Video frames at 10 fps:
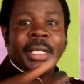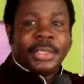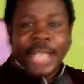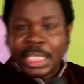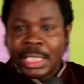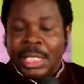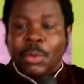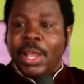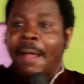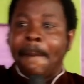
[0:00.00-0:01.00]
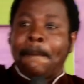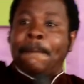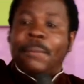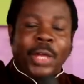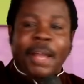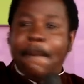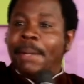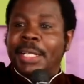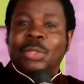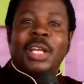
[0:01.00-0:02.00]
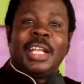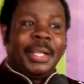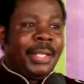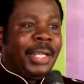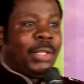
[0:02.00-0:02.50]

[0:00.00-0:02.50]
church, were a place where there